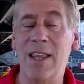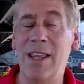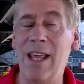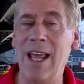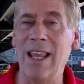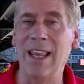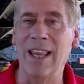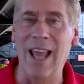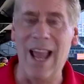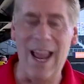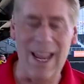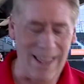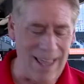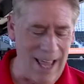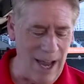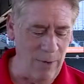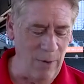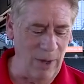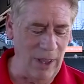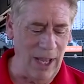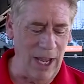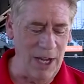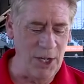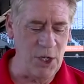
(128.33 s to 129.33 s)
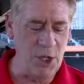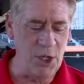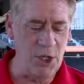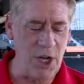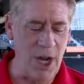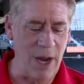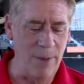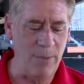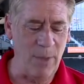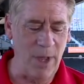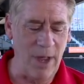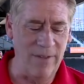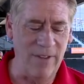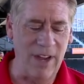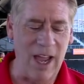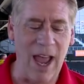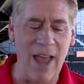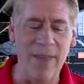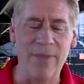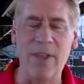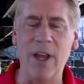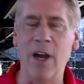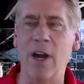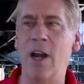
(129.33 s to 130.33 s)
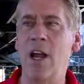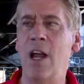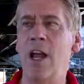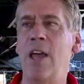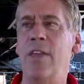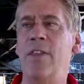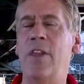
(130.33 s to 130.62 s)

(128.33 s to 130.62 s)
They like that relationship they've got there.